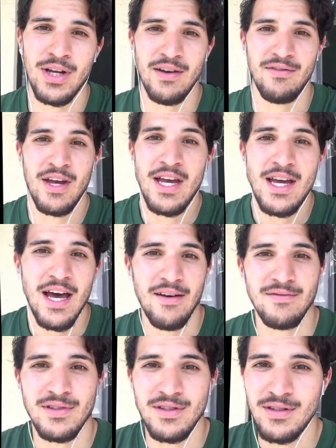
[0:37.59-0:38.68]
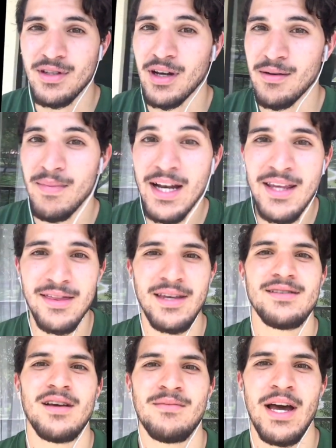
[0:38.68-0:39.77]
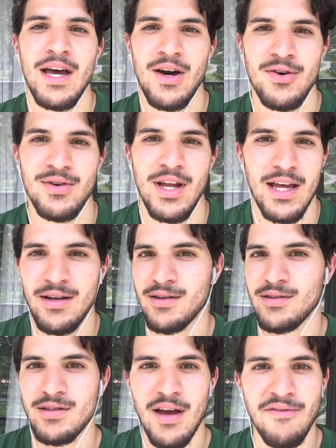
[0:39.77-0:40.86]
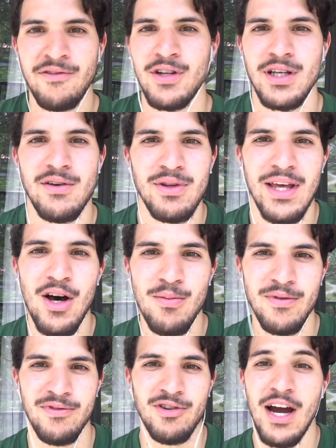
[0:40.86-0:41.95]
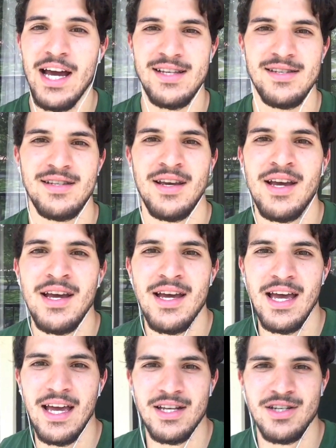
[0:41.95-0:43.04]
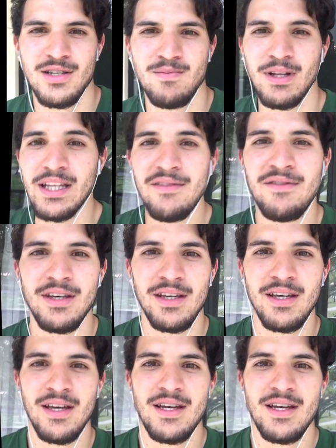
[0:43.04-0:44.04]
I've I've done many things on my own and definitely with the help of Christ and just believing